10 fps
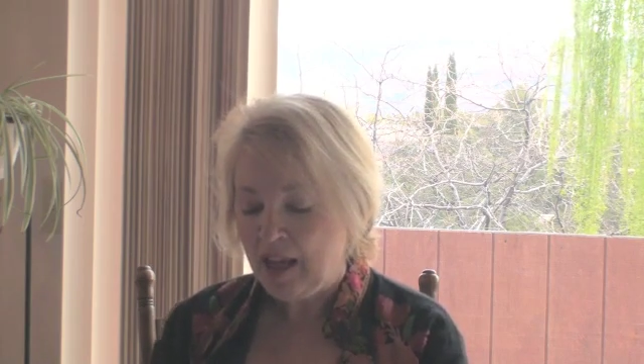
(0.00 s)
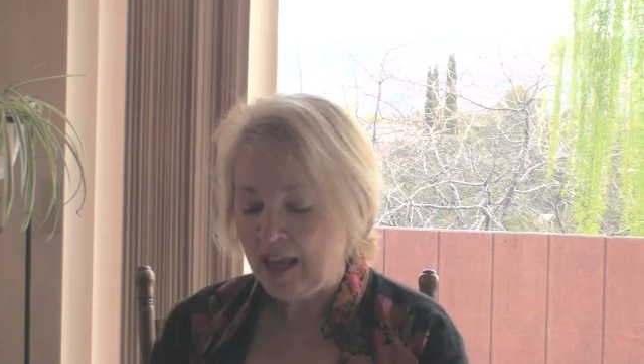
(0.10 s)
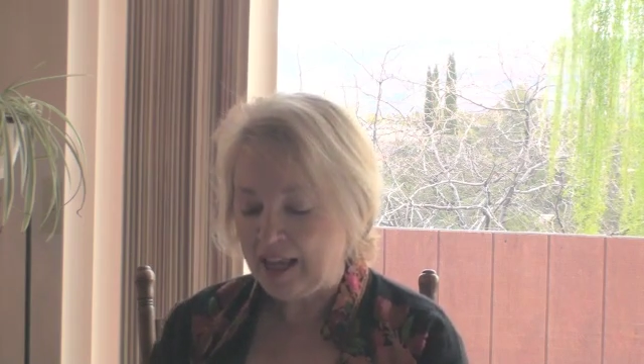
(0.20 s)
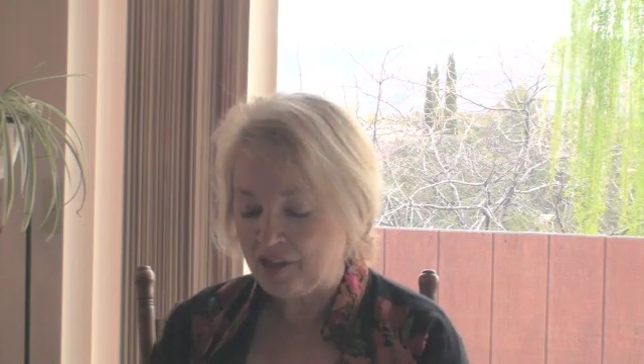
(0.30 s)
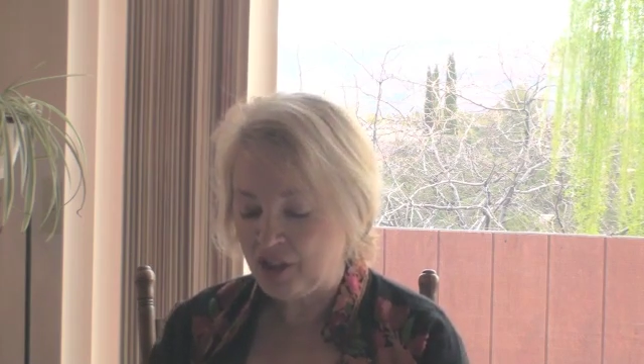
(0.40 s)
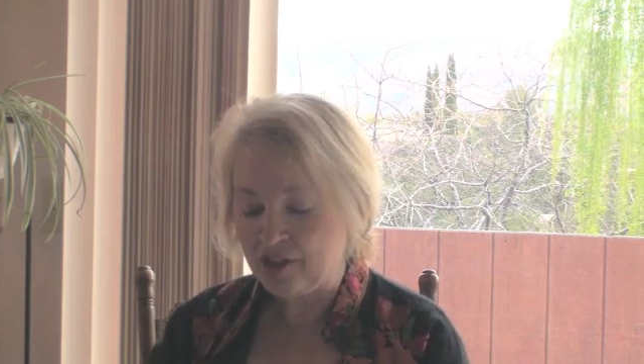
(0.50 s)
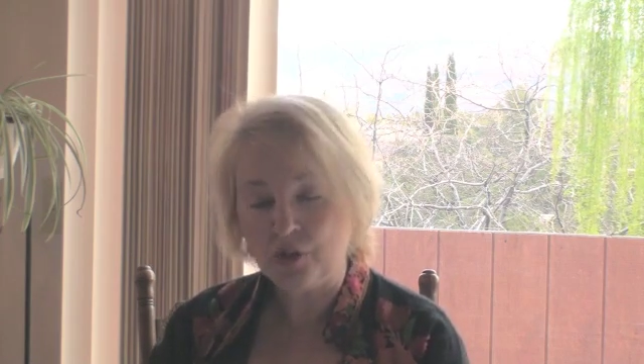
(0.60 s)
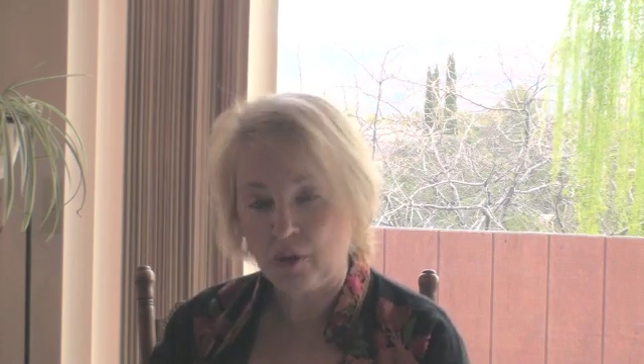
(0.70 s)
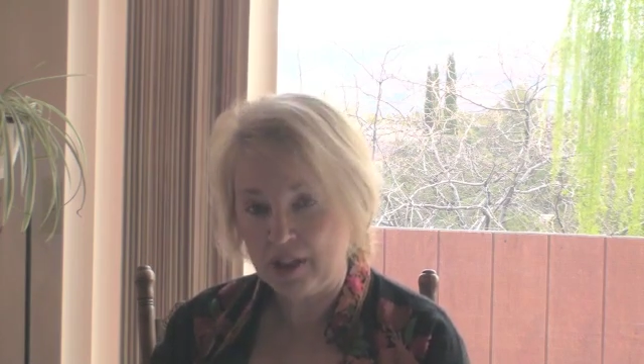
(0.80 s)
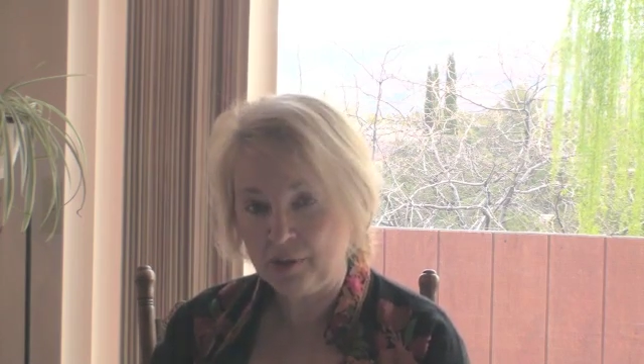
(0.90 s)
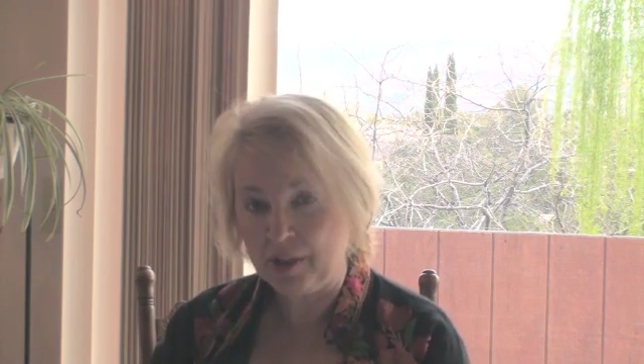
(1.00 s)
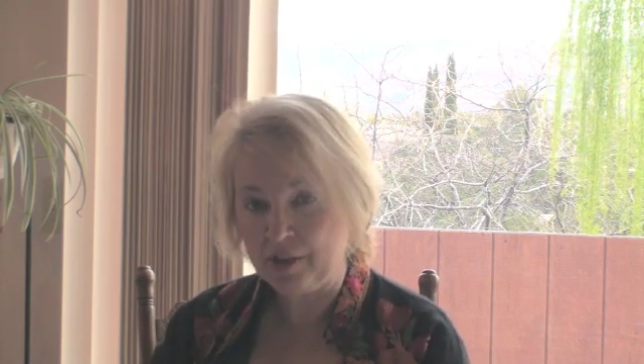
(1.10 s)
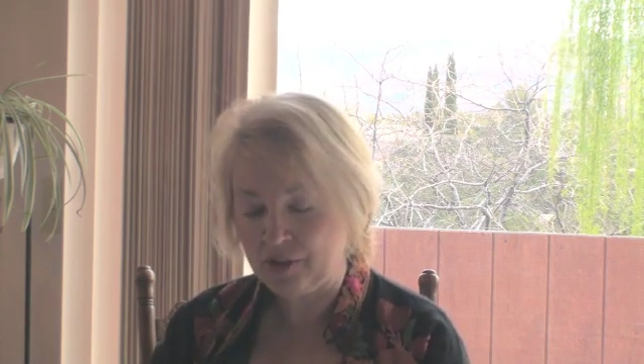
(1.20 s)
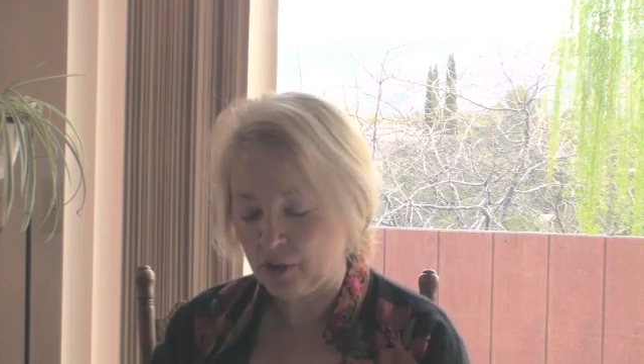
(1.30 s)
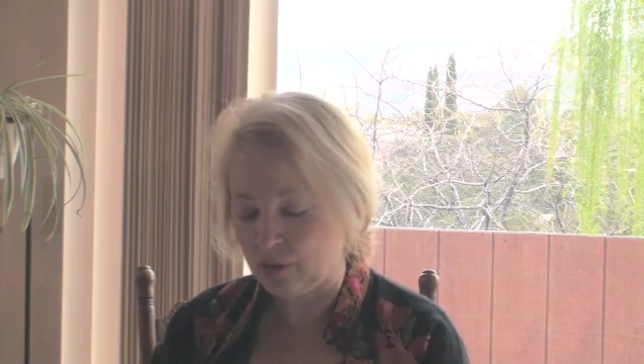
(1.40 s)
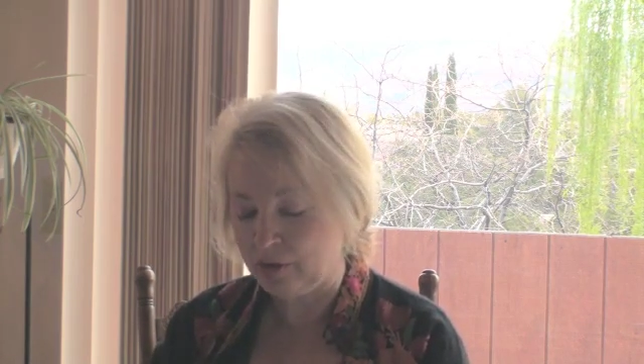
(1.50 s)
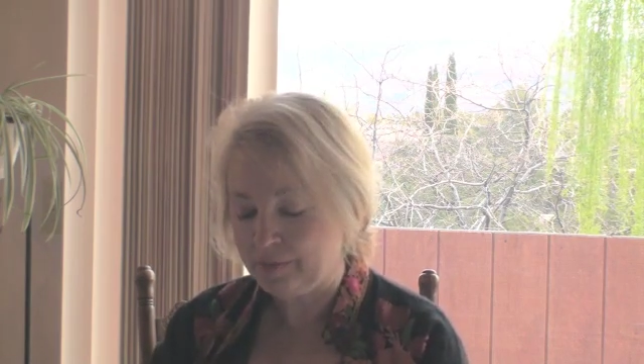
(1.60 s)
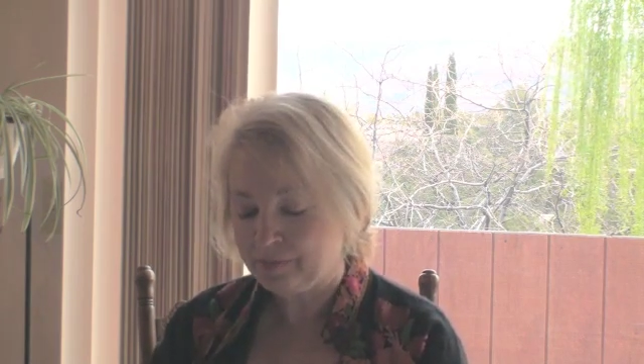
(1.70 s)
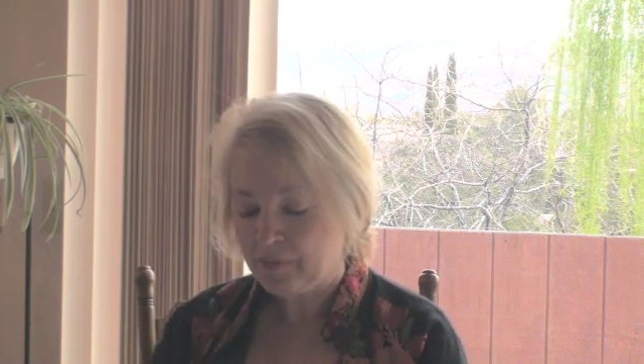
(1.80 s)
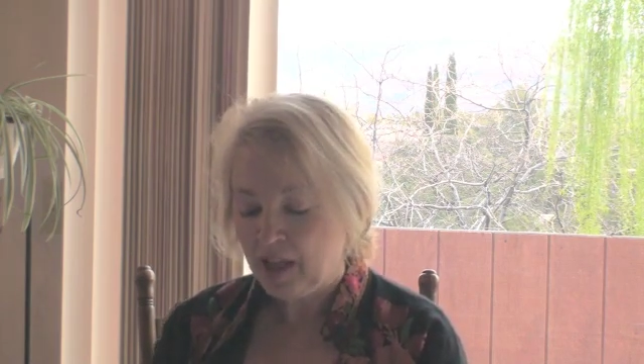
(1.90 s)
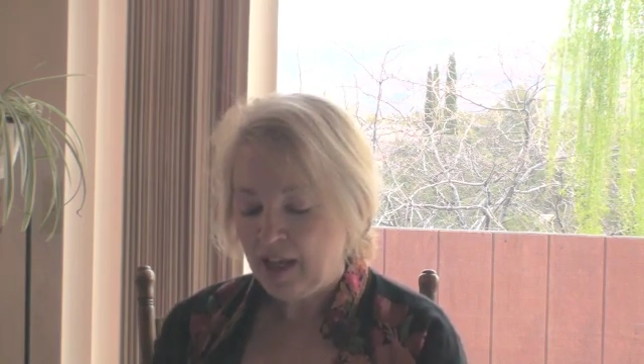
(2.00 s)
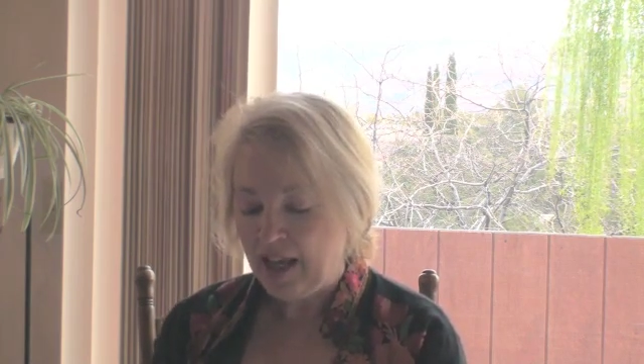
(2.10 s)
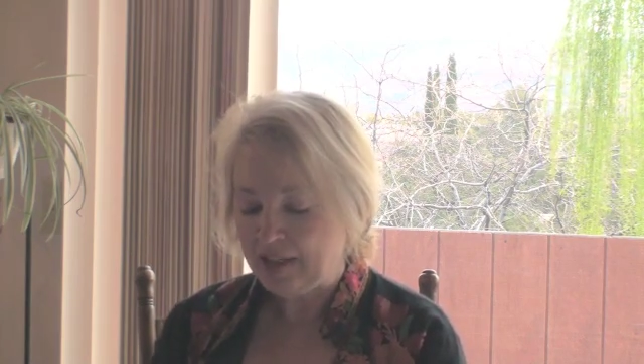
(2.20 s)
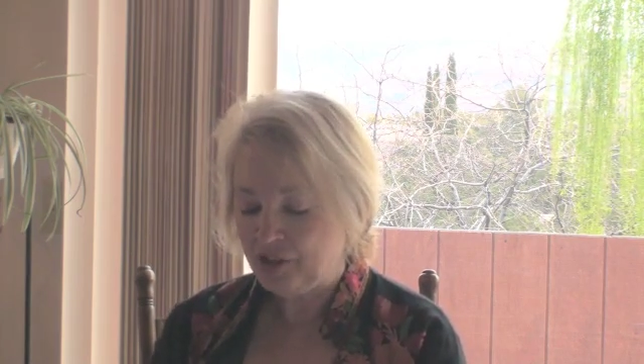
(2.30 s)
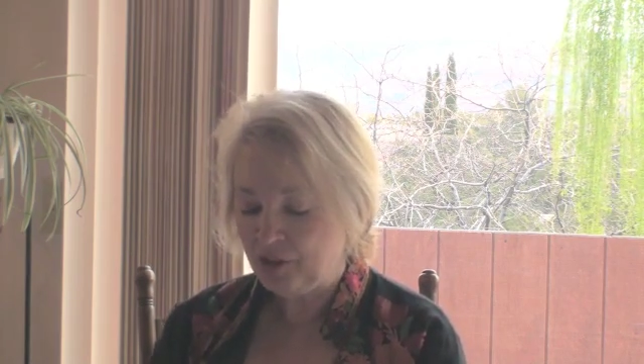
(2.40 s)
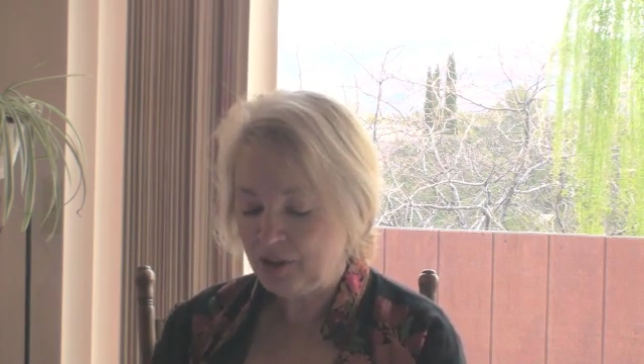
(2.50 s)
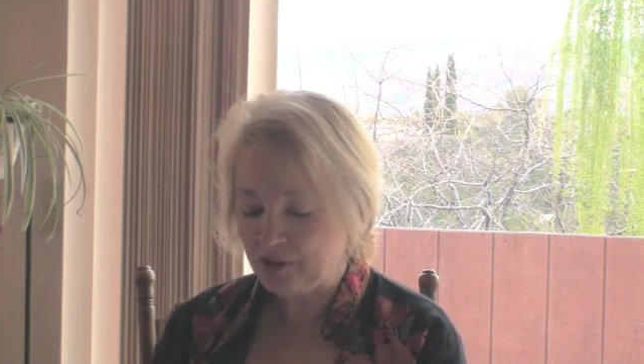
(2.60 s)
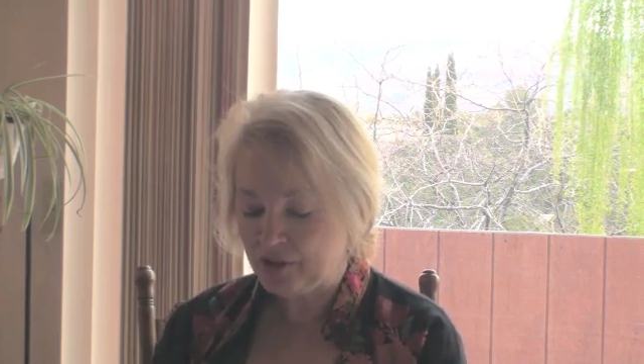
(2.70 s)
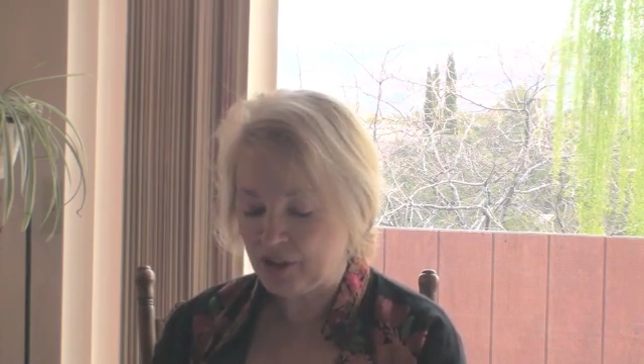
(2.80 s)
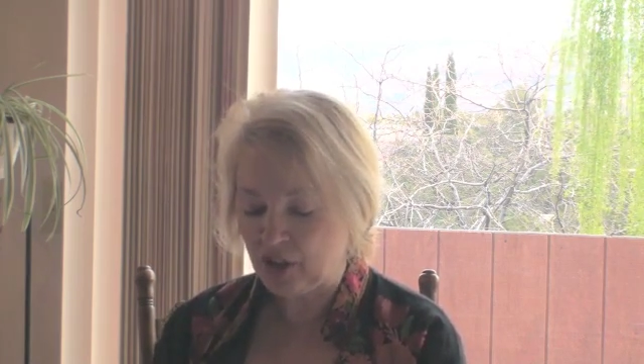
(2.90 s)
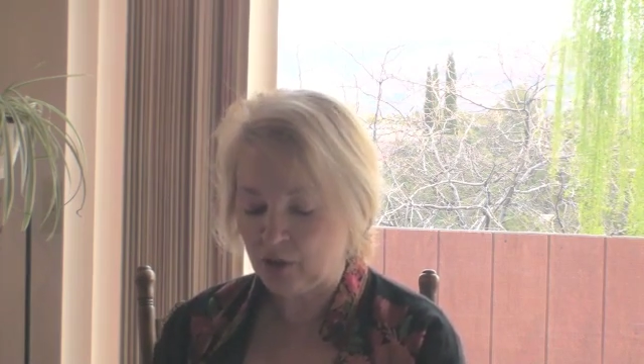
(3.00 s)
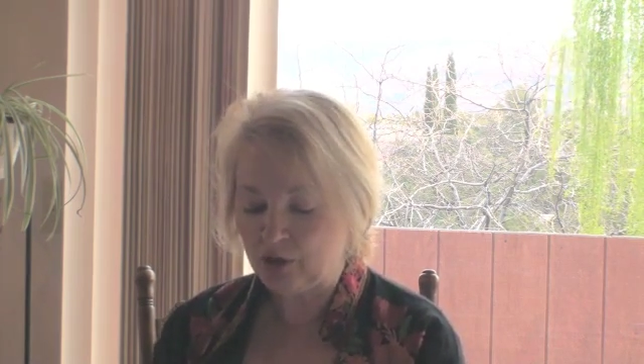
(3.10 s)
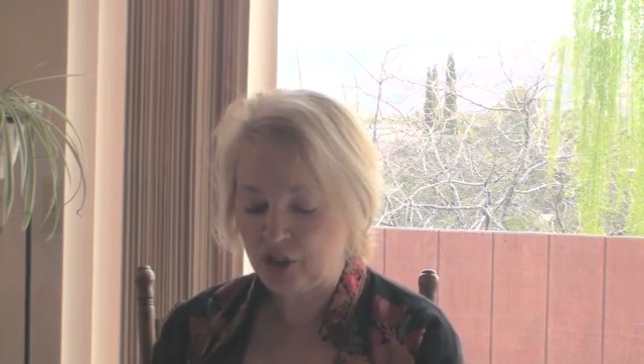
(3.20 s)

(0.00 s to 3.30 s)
And she's 23 years old. And 2 years ago,